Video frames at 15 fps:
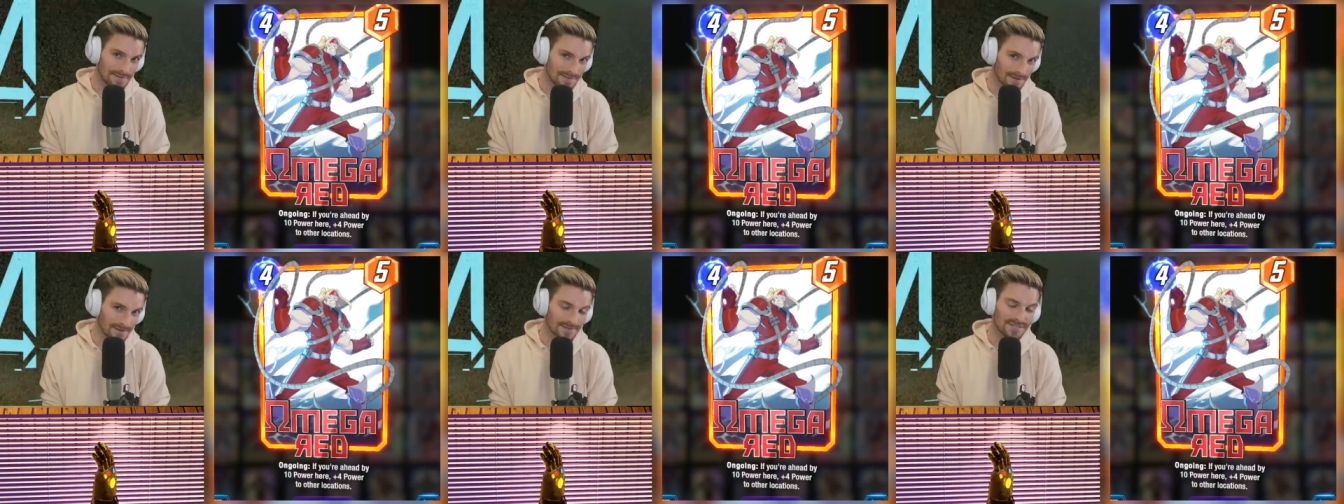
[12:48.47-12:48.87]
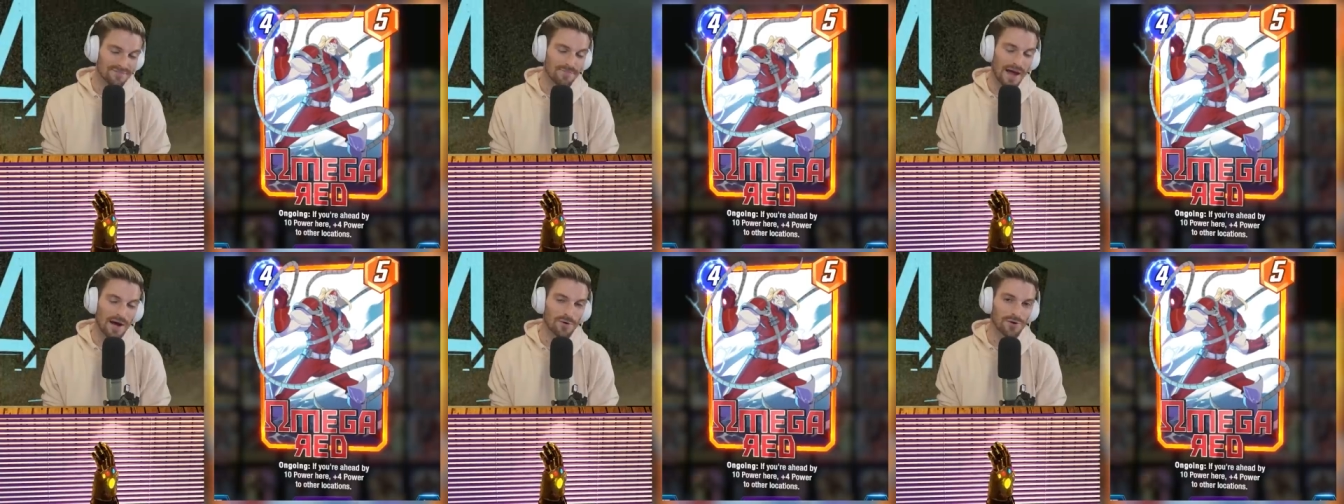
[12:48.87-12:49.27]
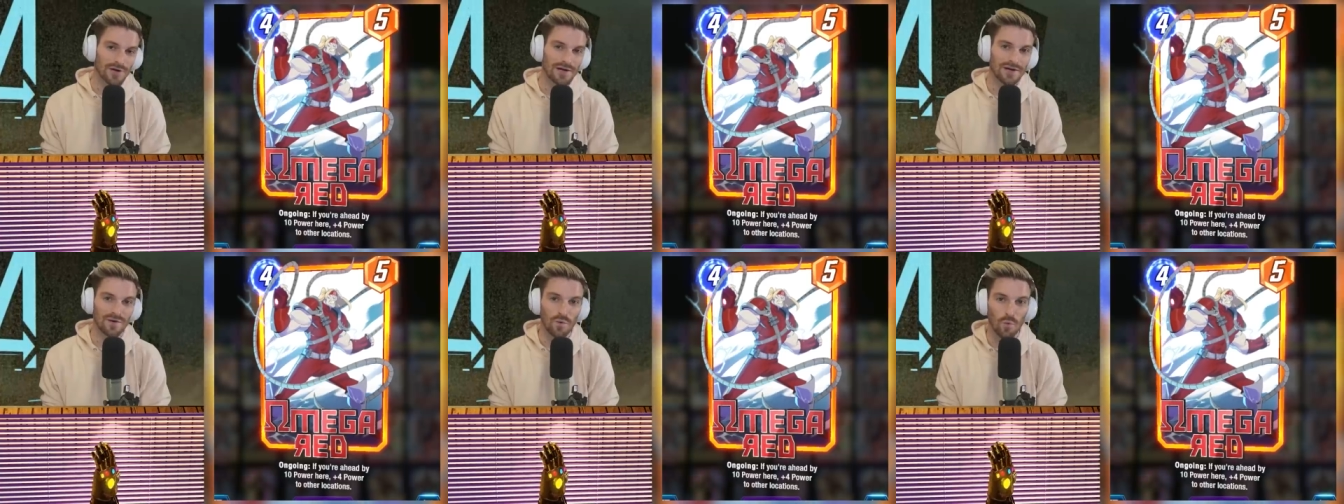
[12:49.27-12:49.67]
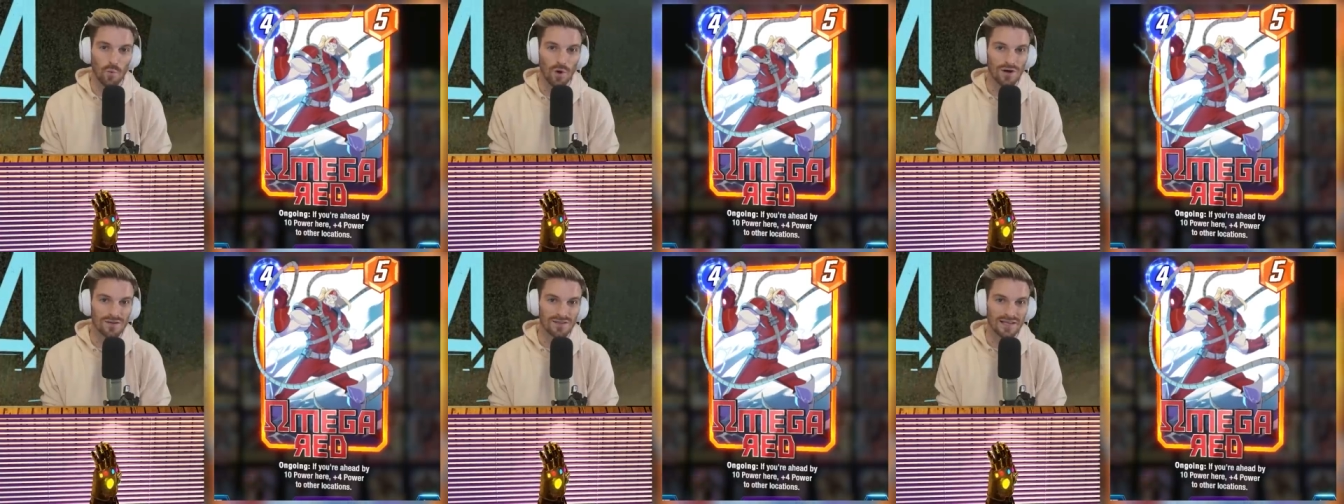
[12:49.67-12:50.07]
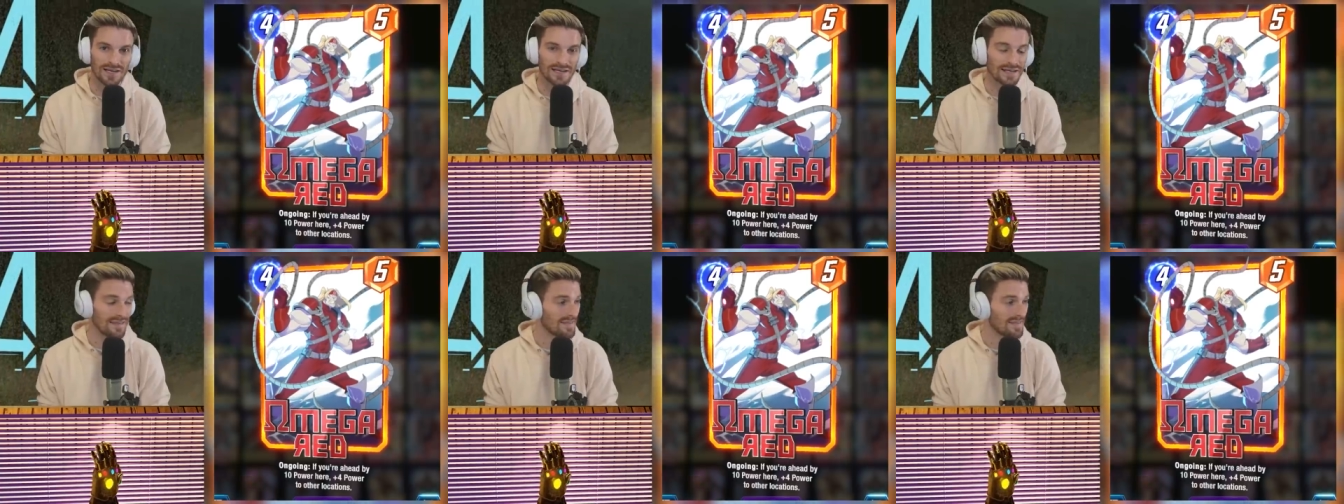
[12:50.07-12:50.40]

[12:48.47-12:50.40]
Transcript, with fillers: tons of power in one lane.